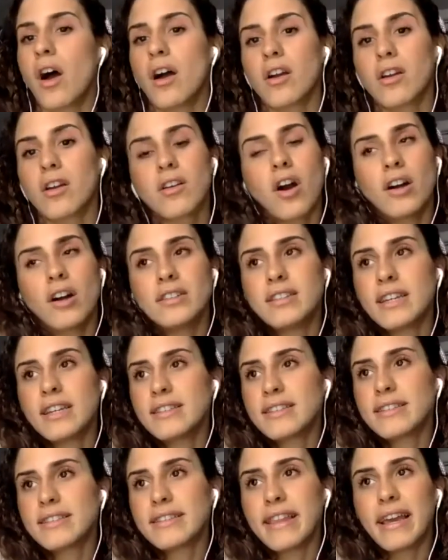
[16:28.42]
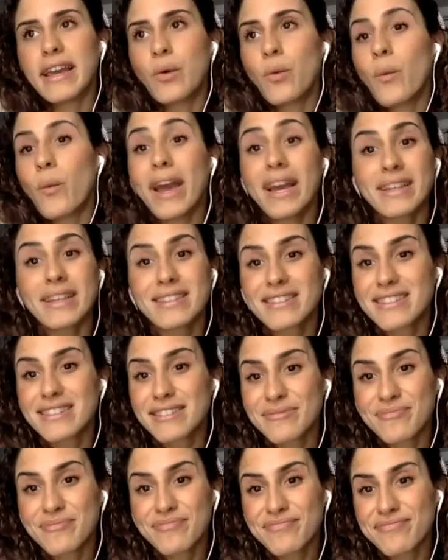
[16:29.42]
content like
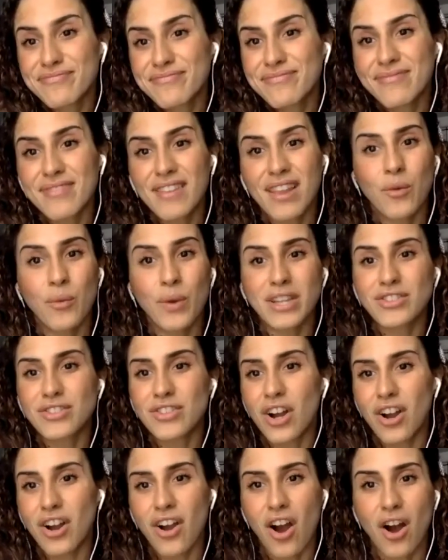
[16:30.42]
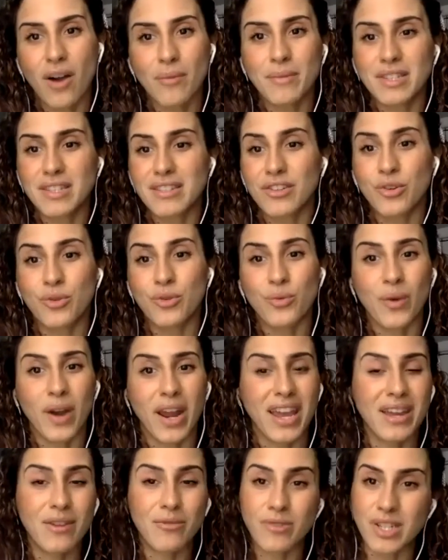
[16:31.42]
Wix.com is a
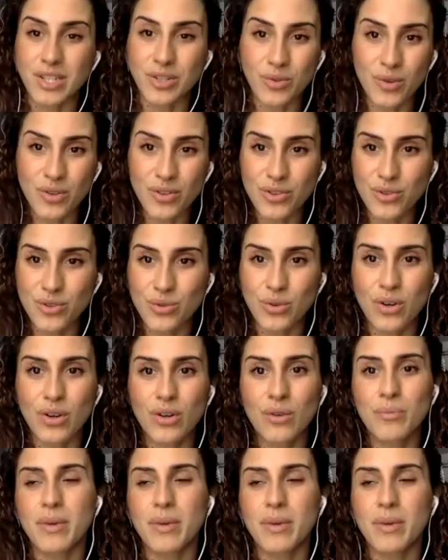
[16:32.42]
great resource tool,